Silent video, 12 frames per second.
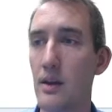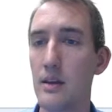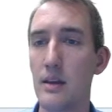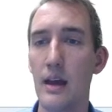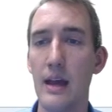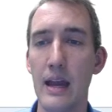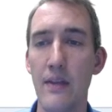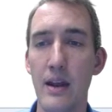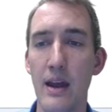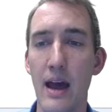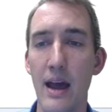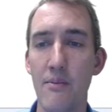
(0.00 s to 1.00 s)
Okay, and then
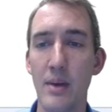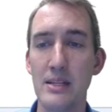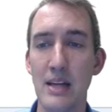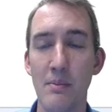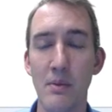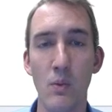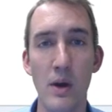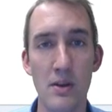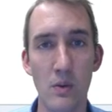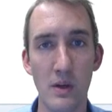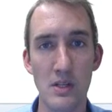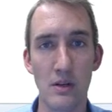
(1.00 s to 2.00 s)
I have my time and weather
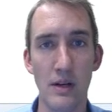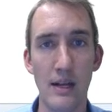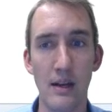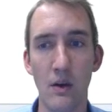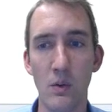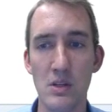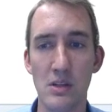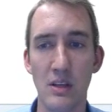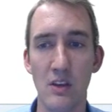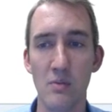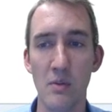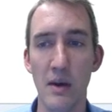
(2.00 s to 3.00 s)
widget right here, which just
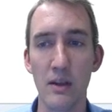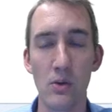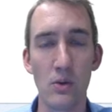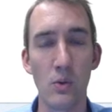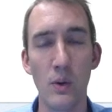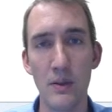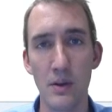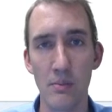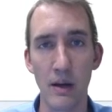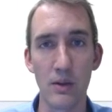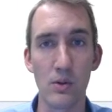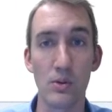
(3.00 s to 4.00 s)
gives me my local weather and
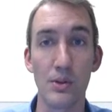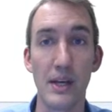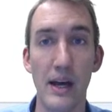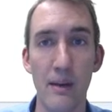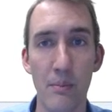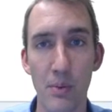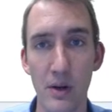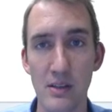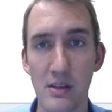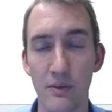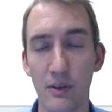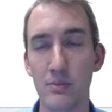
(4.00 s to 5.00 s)
my local time. Pretty
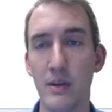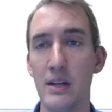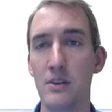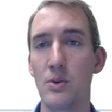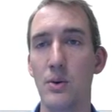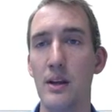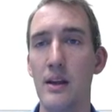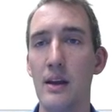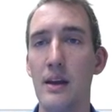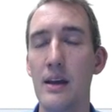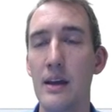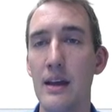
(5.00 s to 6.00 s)
self-explanatory.
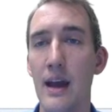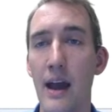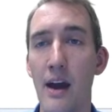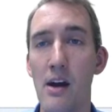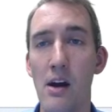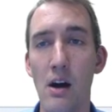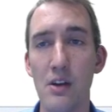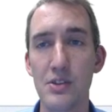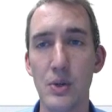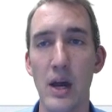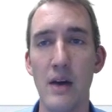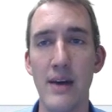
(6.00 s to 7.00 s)
Okay, I
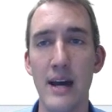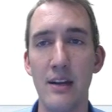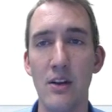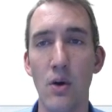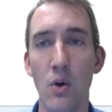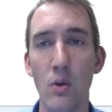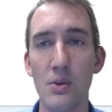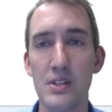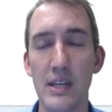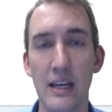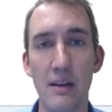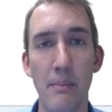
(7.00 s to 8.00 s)
also have added a whole
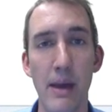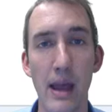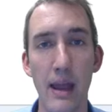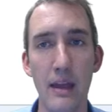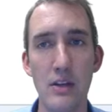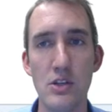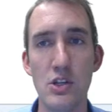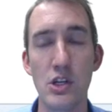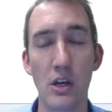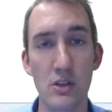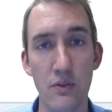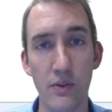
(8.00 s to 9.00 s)
second page
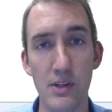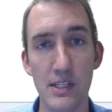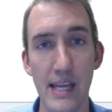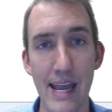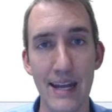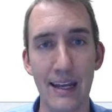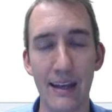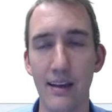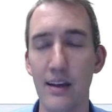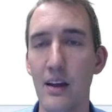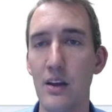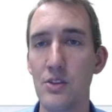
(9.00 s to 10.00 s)
just for scanning.
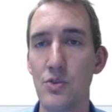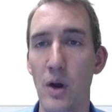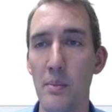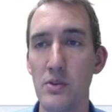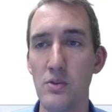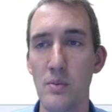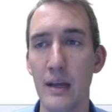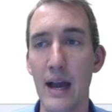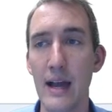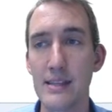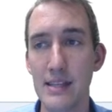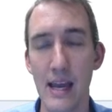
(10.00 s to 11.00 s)
So I'm assuming
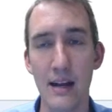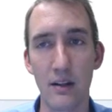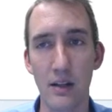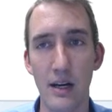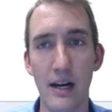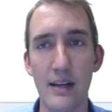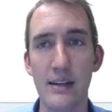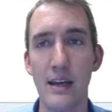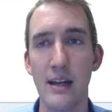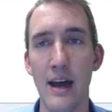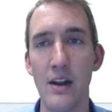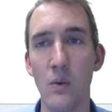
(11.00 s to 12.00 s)
I scan a lot and
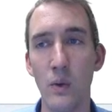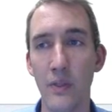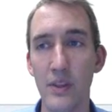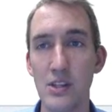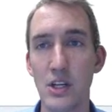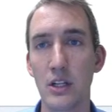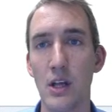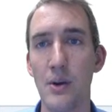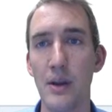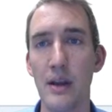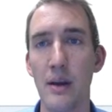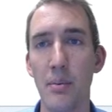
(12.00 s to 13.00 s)
I don't want this
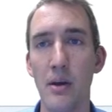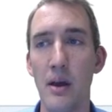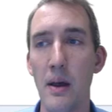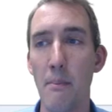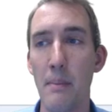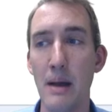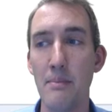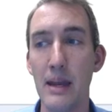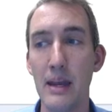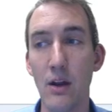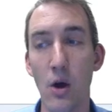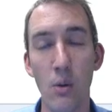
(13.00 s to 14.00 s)
cluttering up my
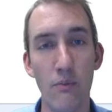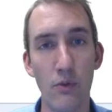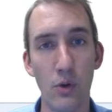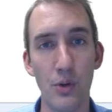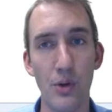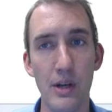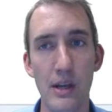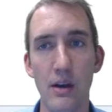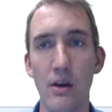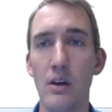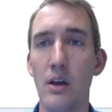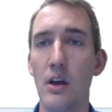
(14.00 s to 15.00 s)
main home folder
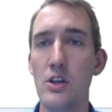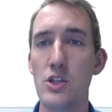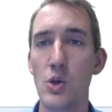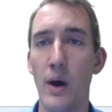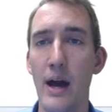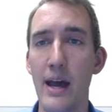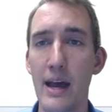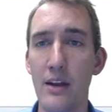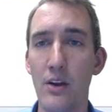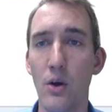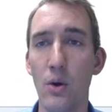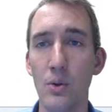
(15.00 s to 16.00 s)
here. So I added
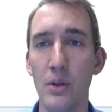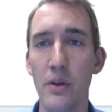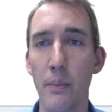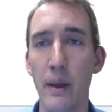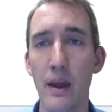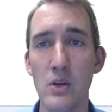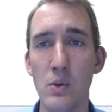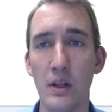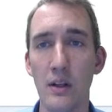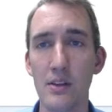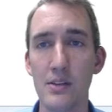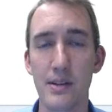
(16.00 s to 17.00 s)
a whole nother page with a
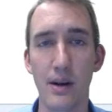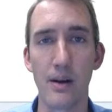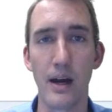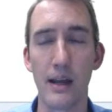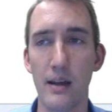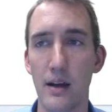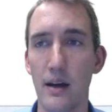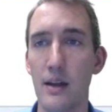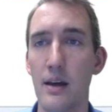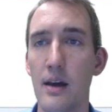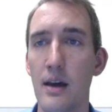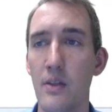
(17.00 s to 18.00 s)
little star icon
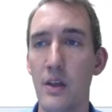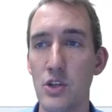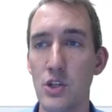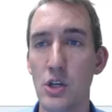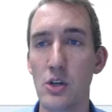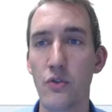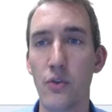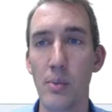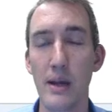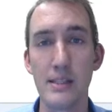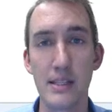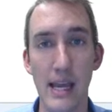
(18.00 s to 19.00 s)
that's just for
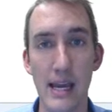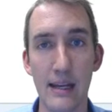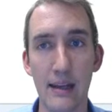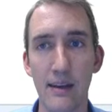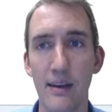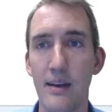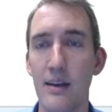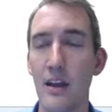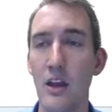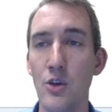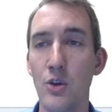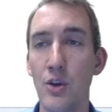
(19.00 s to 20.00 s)
my scanning. Okay,
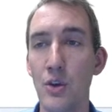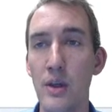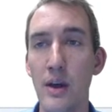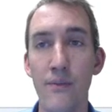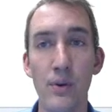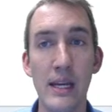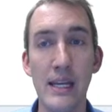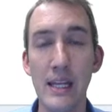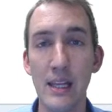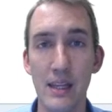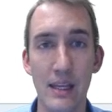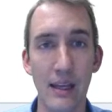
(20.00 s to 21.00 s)
you can do that for
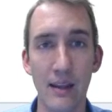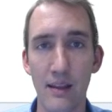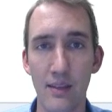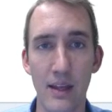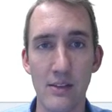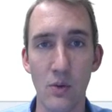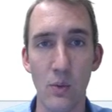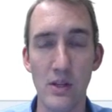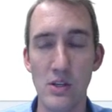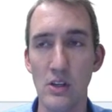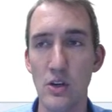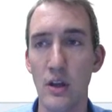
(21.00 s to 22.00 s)
anything that's a
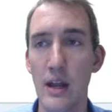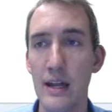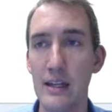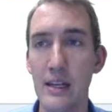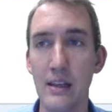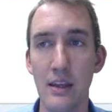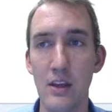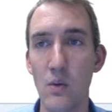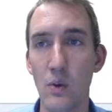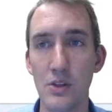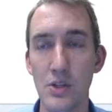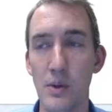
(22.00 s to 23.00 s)
widget. You can add anything you
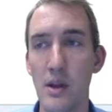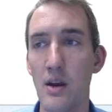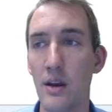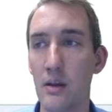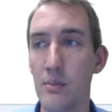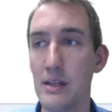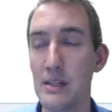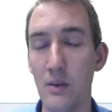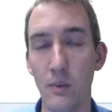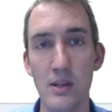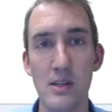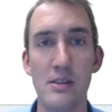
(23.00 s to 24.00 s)
want to here. It can be 10
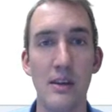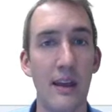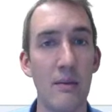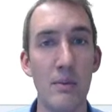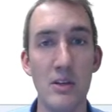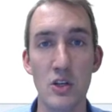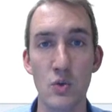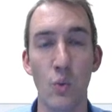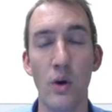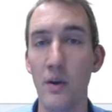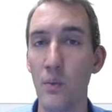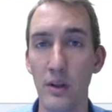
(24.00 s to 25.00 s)
widgets. It can be just
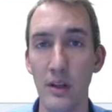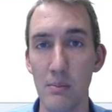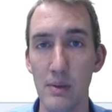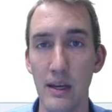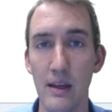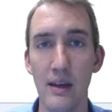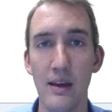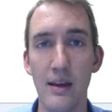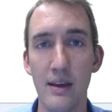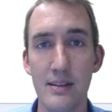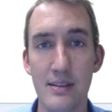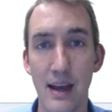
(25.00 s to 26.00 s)
one really big
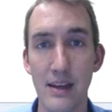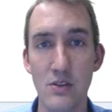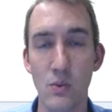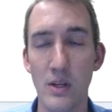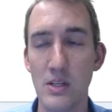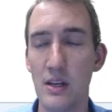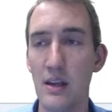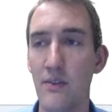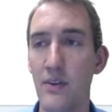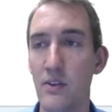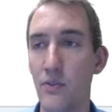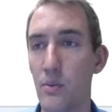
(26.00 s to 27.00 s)
sized widget if
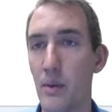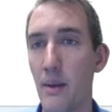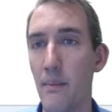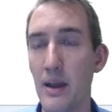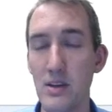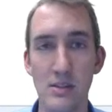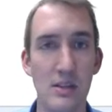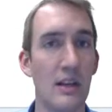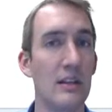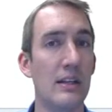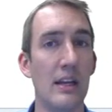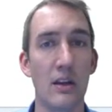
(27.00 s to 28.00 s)
it's for my patients in
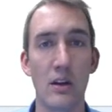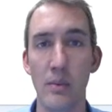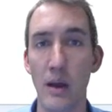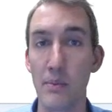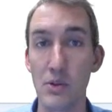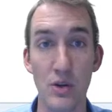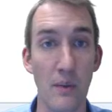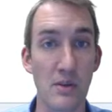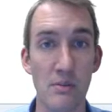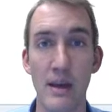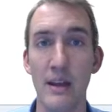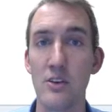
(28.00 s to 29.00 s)
clinic or my prescription
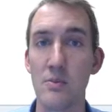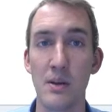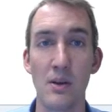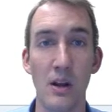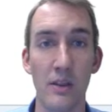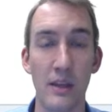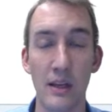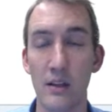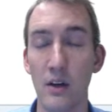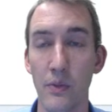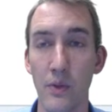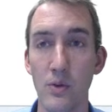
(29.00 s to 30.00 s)
management or anything
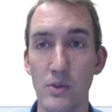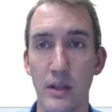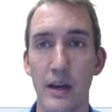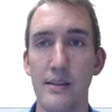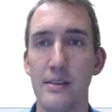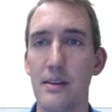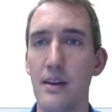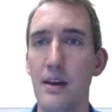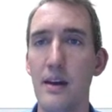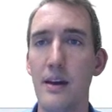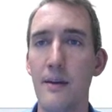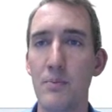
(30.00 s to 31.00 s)
along those lines.
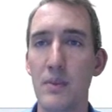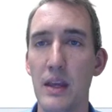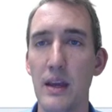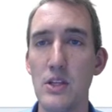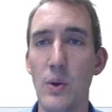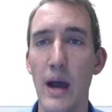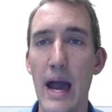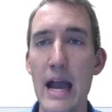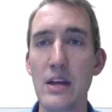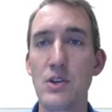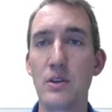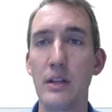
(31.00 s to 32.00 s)
Okay, to
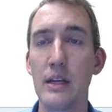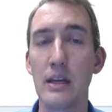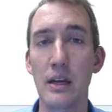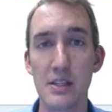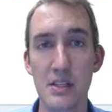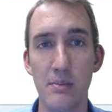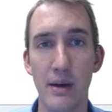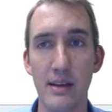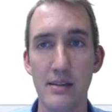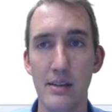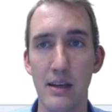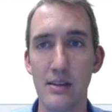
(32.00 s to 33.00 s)
actually
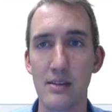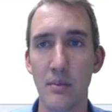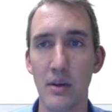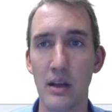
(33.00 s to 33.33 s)
customize this, I'm going to